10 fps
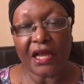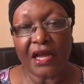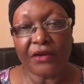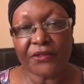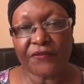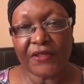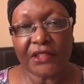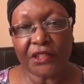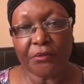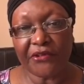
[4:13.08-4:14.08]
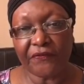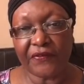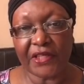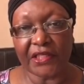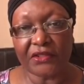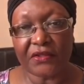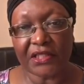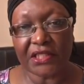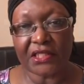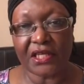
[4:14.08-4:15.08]
I was feeling a bit faint, so I
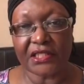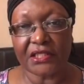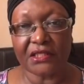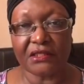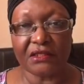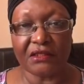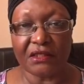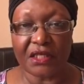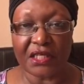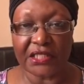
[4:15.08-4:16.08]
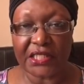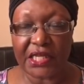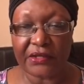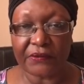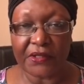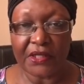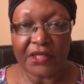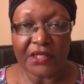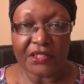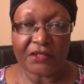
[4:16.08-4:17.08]
decided to lie down.
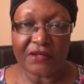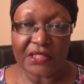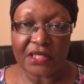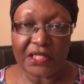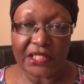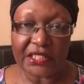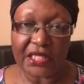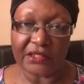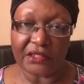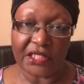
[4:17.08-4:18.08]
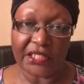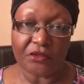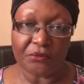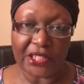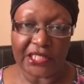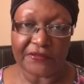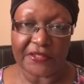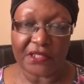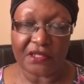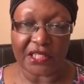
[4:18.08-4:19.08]
So as I lay down, I laid on my left
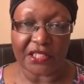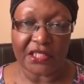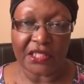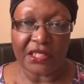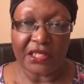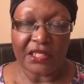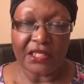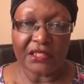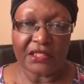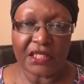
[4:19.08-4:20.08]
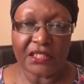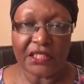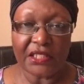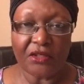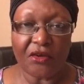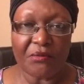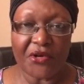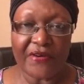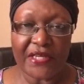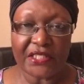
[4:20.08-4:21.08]
side. Suddenly, on
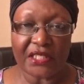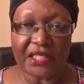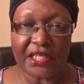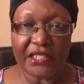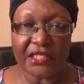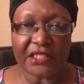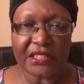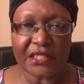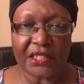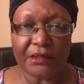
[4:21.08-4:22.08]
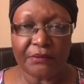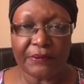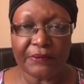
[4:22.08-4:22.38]
my right side, I heard this deep